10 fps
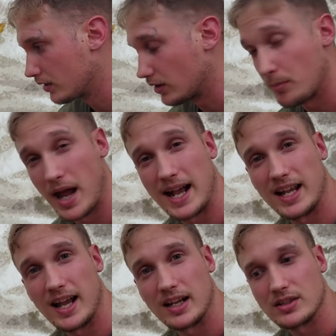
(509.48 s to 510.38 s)
the pack
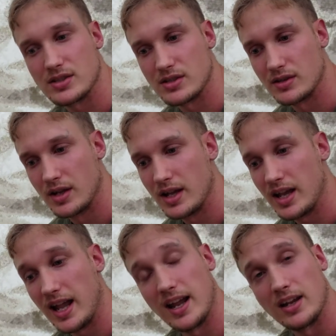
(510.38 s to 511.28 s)
axe,
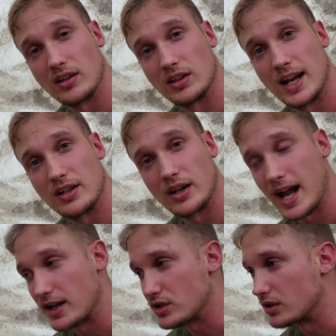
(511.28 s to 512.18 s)
and a lighter
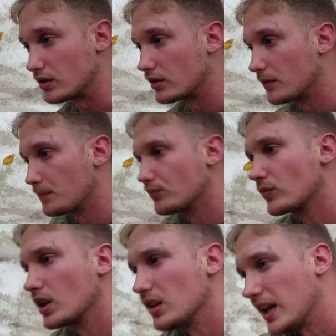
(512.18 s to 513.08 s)
hatchet,
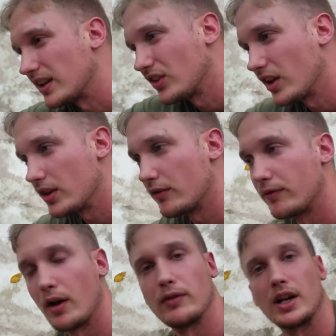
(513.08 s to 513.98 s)
like, say, the
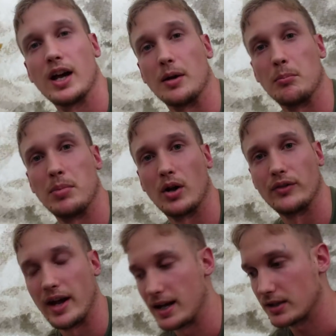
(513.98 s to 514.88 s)
Velvicut belt
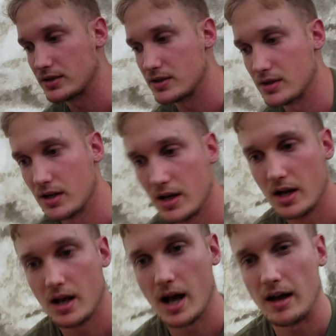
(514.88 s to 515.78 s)
axe.
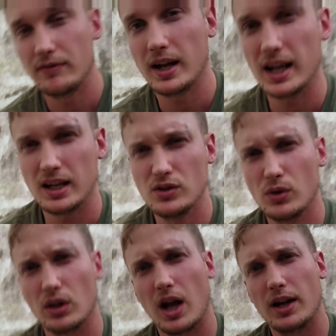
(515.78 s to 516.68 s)
I feel like I can do
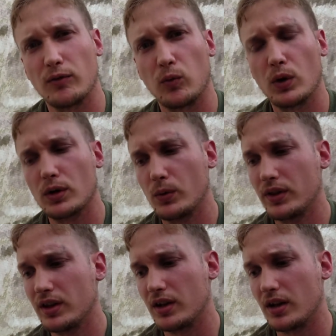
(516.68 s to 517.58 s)
a lot of work
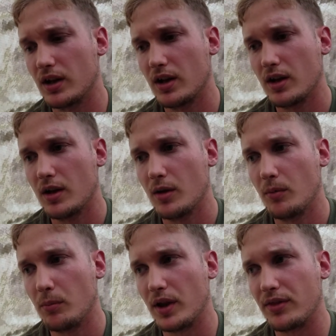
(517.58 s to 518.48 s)
with it,
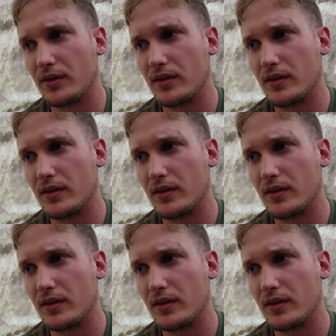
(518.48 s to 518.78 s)
but the,